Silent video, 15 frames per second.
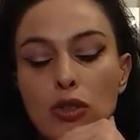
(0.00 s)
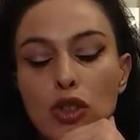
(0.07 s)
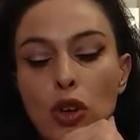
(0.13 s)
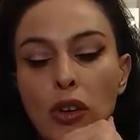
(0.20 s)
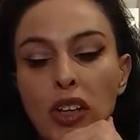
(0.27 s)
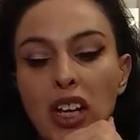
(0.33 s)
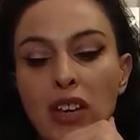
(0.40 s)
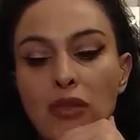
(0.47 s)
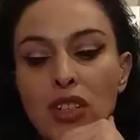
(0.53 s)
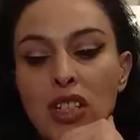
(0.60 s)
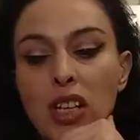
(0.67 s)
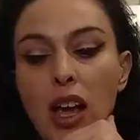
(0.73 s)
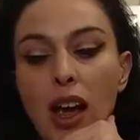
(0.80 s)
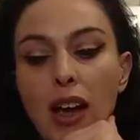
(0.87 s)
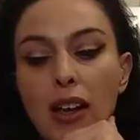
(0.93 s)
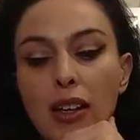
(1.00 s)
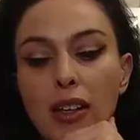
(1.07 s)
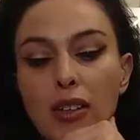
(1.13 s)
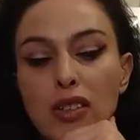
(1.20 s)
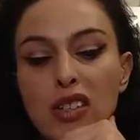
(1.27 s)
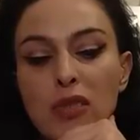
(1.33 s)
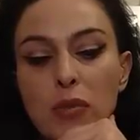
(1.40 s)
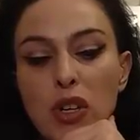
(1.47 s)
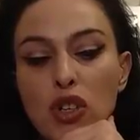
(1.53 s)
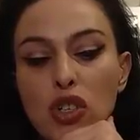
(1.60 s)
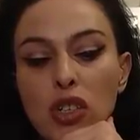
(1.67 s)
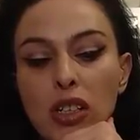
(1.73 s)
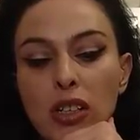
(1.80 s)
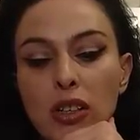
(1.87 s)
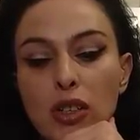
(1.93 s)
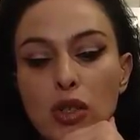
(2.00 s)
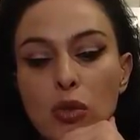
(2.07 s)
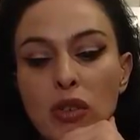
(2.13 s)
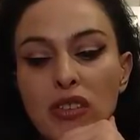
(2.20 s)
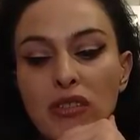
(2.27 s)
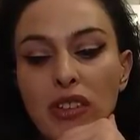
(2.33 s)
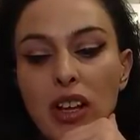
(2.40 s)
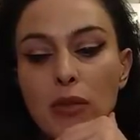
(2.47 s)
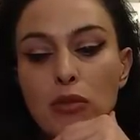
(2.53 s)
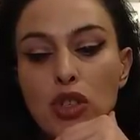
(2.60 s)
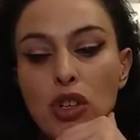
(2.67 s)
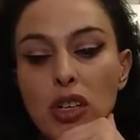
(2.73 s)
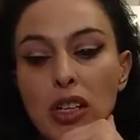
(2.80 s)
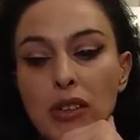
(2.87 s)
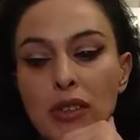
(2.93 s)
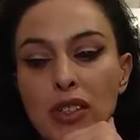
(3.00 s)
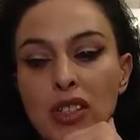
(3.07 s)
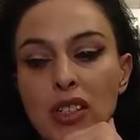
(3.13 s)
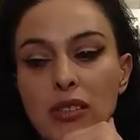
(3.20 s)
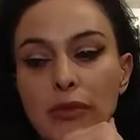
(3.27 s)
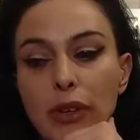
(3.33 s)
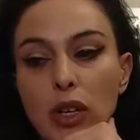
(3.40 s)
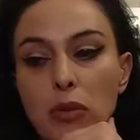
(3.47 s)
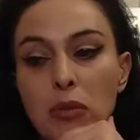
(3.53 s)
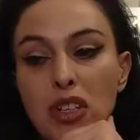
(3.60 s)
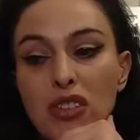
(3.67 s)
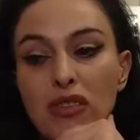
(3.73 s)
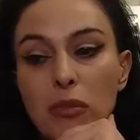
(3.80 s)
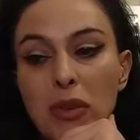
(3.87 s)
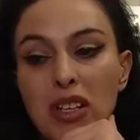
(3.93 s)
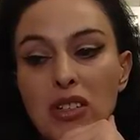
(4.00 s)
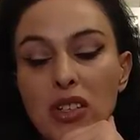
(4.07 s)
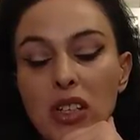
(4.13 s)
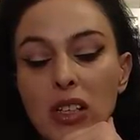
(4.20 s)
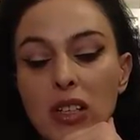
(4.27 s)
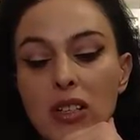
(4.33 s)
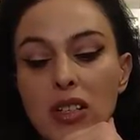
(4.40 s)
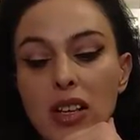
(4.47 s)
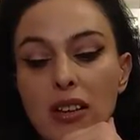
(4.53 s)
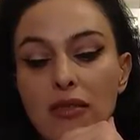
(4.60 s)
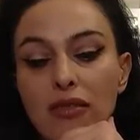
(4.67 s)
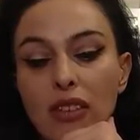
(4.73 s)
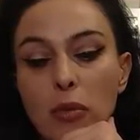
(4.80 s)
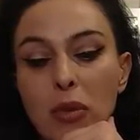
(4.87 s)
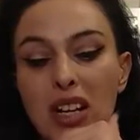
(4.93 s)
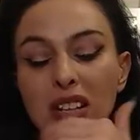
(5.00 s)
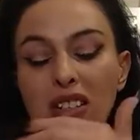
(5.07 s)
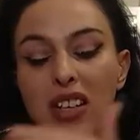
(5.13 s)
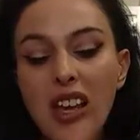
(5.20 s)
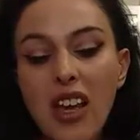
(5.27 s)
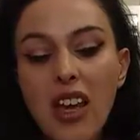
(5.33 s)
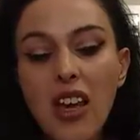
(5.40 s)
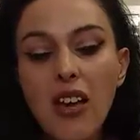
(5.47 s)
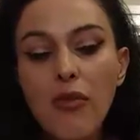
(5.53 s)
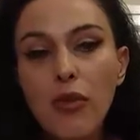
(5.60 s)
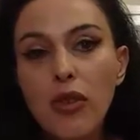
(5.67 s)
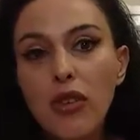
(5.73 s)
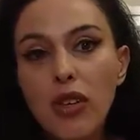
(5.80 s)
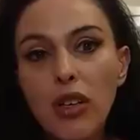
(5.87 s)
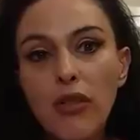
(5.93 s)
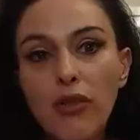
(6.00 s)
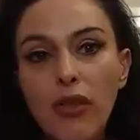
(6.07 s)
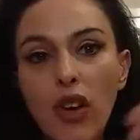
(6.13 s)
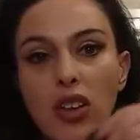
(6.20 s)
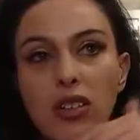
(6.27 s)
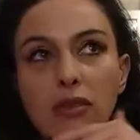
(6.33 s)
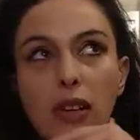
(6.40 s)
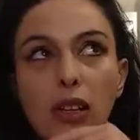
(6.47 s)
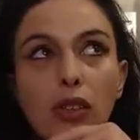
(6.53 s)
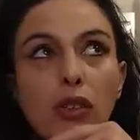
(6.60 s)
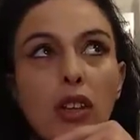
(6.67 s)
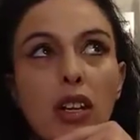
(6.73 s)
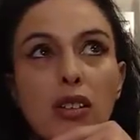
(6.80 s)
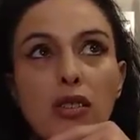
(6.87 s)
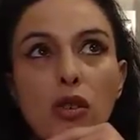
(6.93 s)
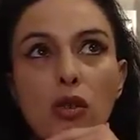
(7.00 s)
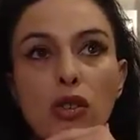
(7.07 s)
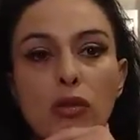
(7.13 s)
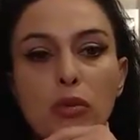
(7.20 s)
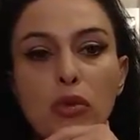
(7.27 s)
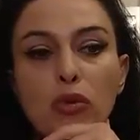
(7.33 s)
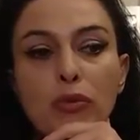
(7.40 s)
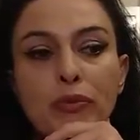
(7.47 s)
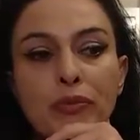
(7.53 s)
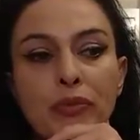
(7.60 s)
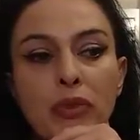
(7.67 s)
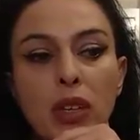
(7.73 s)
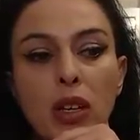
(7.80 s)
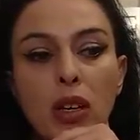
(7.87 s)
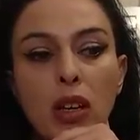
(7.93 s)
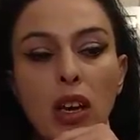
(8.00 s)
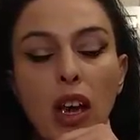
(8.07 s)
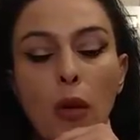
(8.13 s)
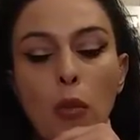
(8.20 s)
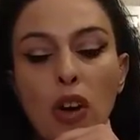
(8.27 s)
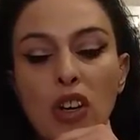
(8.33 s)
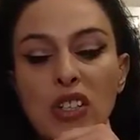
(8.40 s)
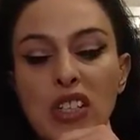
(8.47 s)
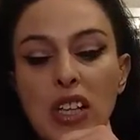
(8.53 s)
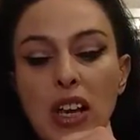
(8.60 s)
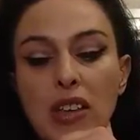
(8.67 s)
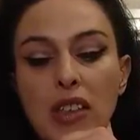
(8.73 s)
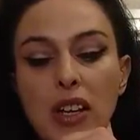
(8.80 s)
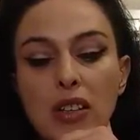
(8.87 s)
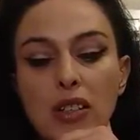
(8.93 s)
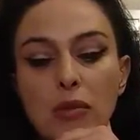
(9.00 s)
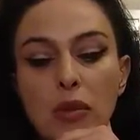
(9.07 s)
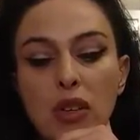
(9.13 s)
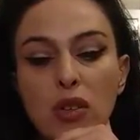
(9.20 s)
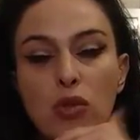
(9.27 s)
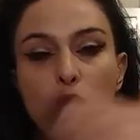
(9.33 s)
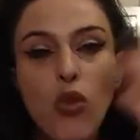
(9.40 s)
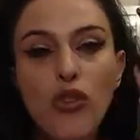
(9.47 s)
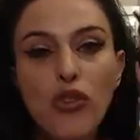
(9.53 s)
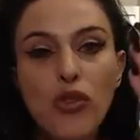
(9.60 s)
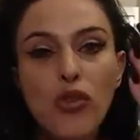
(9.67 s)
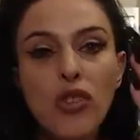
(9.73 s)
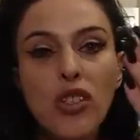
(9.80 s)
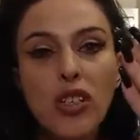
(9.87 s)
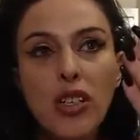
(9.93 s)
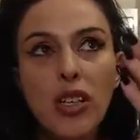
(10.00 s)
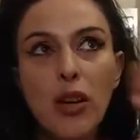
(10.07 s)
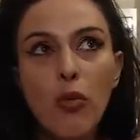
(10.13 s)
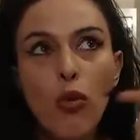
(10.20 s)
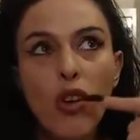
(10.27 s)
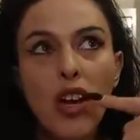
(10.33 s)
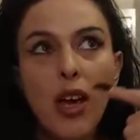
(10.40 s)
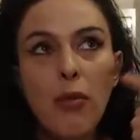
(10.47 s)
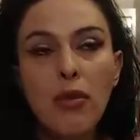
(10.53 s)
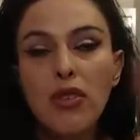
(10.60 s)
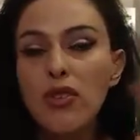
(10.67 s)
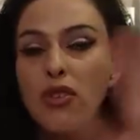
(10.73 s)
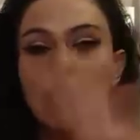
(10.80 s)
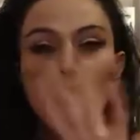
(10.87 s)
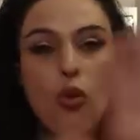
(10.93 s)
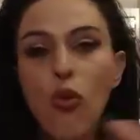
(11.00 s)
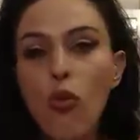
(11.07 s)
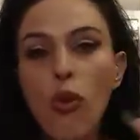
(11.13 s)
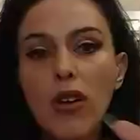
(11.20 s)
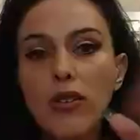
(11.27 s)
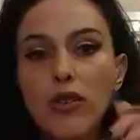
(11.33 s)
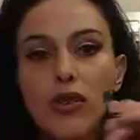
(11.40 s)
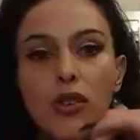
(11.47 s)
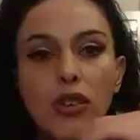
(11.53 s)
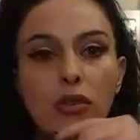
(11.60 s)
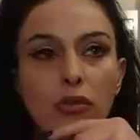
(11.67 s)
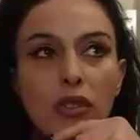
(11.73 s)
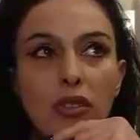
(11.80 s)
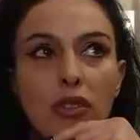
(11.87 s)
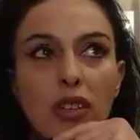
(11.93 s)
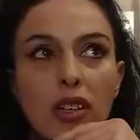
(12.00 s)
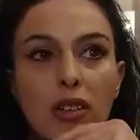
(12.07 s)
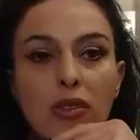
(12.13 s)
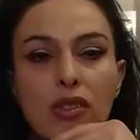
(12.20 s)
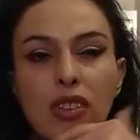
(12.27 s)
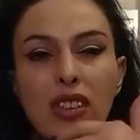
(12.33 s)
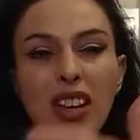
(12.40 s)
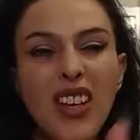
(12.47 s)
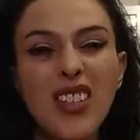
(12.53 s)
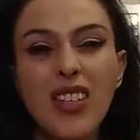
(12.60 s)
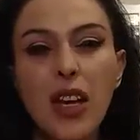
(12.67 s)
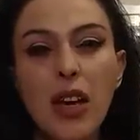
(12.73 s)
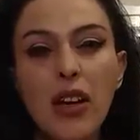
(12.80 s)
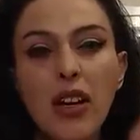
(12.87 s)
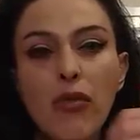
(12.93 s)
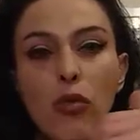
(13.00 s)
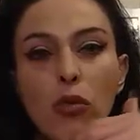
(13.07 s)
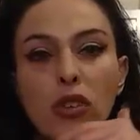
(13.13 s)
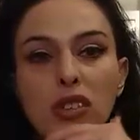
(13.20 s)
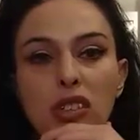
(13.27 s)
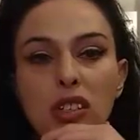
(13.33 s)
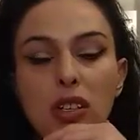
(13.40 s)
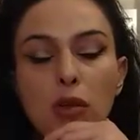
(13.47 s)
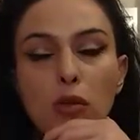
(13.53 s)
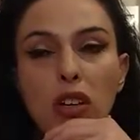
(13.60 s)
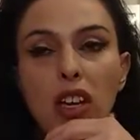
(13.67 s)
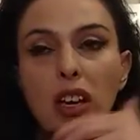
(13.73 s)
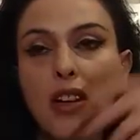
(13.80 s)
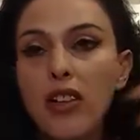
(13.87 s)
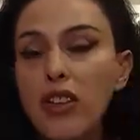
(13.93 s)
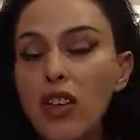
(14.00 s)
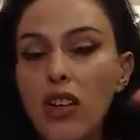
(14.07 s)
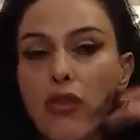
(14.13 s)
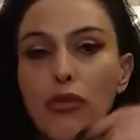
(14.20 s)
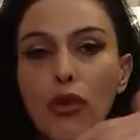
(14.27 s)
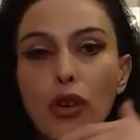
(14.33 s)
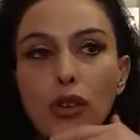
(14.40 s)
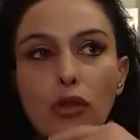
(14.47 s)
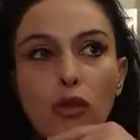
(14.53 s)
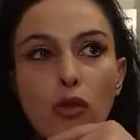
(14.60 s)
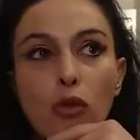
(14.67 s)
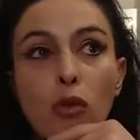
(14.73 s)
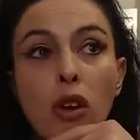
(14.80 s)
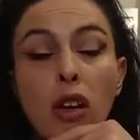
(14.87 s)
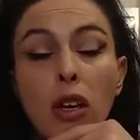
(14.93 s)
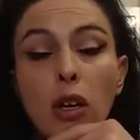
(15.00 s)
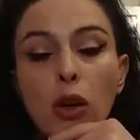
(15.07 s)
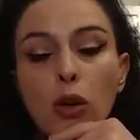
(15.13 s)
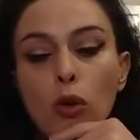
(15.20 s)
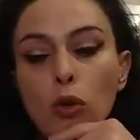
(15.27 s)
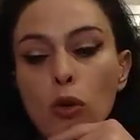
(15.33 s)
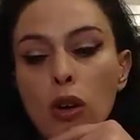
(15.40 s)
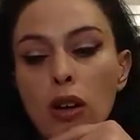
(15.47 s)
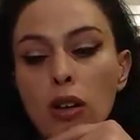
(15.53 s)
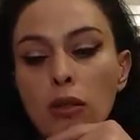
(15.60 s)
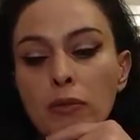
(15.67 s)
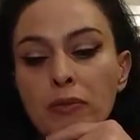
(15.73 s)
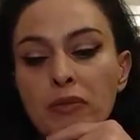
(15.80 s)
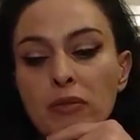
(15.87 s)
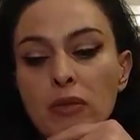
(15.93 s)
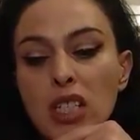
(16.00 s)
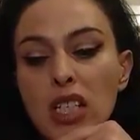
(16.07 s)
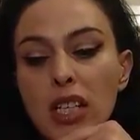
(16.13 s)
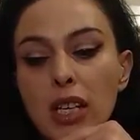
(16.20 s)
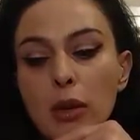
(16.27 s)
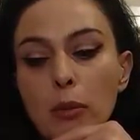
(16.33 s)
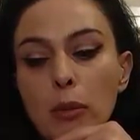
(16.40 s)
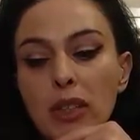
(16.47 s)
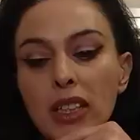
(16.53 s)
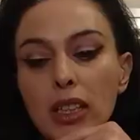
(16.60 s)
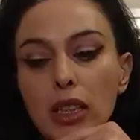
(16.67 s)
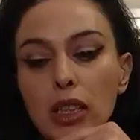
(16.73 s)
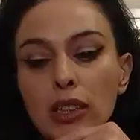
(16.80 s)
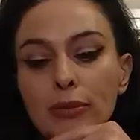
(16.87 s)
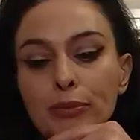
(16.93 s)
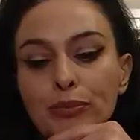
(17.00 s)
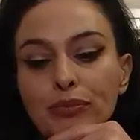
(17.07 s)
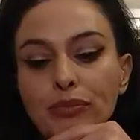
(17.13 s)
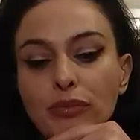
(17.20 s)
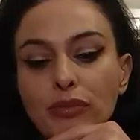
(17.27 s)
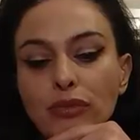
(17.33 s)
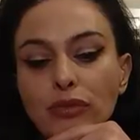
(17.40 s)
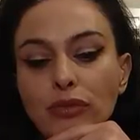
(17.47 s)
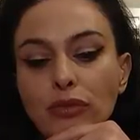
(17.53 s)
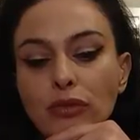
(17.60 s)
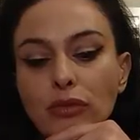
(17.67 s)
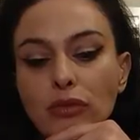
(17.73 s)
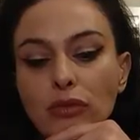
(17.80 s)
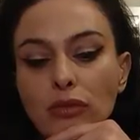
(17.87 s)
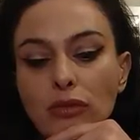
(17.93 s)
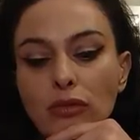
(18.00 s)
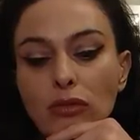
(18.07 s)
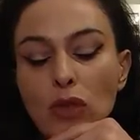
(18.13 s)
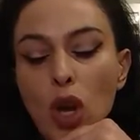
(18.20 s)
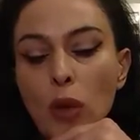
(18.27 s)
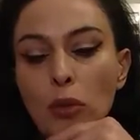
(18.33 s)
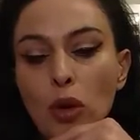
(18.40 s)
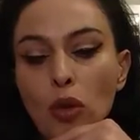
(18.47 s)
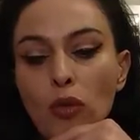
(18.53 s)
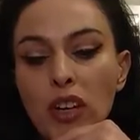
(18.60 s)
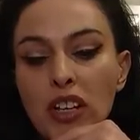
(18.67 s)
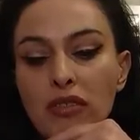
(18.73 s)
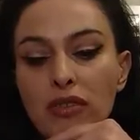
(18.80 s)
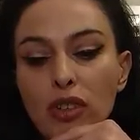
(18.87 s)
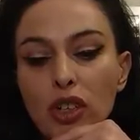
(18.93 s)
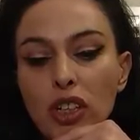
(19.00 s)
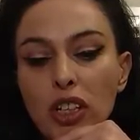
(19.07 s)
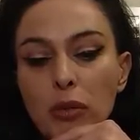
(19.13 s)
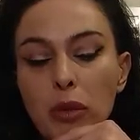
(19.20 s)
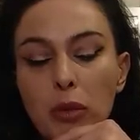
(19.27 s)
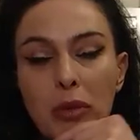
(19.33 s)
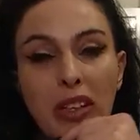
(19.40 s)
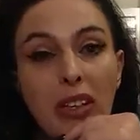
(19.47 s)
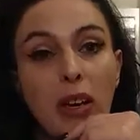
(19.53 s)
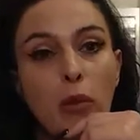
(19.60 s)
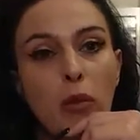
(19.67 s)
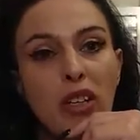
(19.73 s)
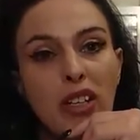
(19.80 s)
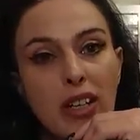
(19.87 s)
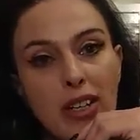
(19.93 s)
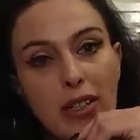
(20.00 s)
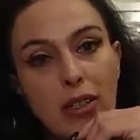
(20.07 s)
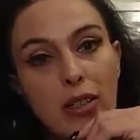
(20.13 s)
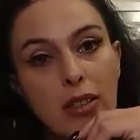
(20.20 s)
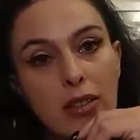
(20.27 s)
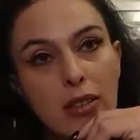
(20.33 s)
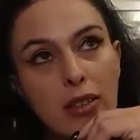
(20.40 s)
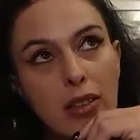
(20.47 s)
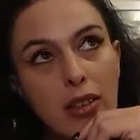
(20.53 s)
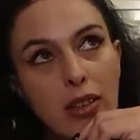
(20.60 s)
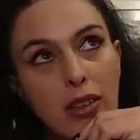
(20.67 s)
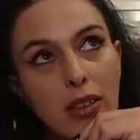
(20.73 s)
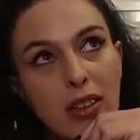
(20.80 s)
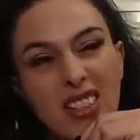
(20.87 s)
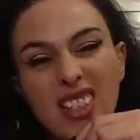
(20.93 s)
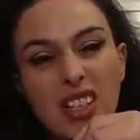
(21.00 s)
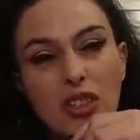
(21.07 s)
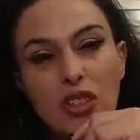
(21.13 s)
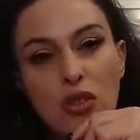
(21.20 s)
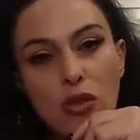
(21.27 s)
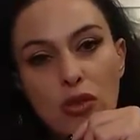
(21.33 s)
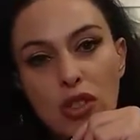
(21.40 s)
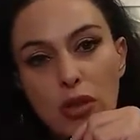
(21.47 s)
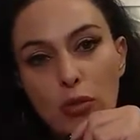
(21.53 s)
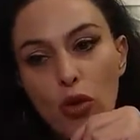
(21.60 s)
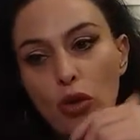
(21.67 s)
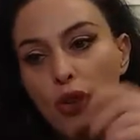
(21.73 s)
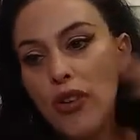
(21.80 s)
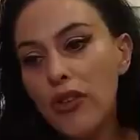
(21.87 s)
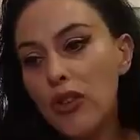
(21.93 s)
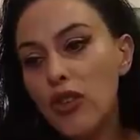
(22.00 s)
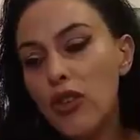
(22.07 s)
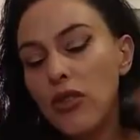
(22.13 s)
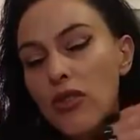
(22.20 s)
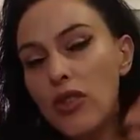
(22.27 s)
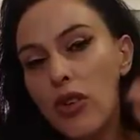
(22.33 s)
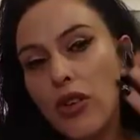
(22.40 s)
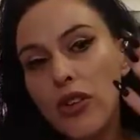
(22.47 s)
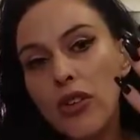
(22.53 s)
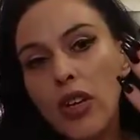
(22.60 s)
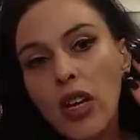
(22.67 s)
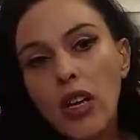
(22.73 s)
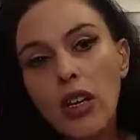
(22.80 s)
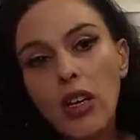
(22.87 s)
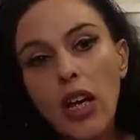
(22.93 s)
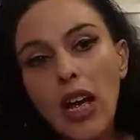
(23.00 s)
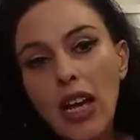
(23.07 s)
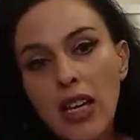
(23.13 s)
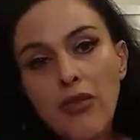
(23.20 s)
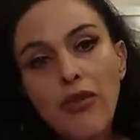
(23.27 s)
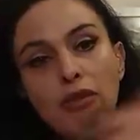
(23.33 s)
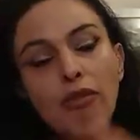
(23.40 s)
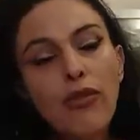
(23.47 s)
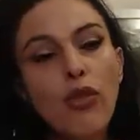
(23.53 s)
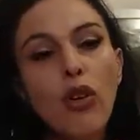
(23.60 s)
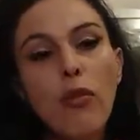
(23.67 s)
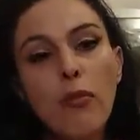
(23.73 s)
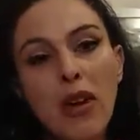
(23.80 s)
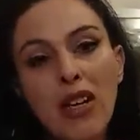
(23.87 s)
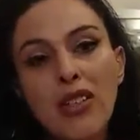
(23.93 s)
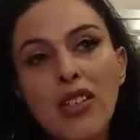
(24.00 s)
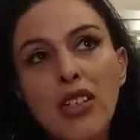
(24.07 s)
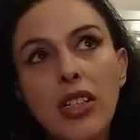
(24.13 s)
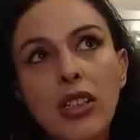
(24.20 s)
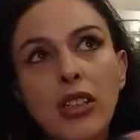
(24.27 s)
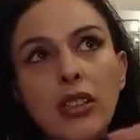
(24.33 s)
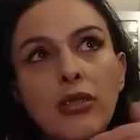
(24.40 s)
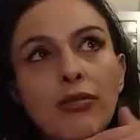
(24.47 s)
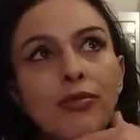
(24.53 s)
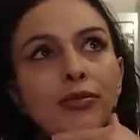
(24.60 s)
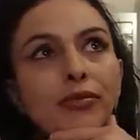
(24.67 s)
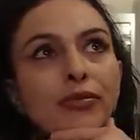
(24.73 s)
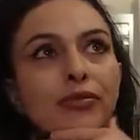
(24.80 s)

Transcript: Don't ever take, especially in the twin flame journey, and this is very much for masculines and feminines, everything at face value, that it's gospel. And when I say that, it's because what you see and what happens is always two different things. So they can say, I never want to see you again, and you get a phone call. Or it can be, I'm not ready for a commitment, can we date? It's such an oxymoron. Even for a masculine,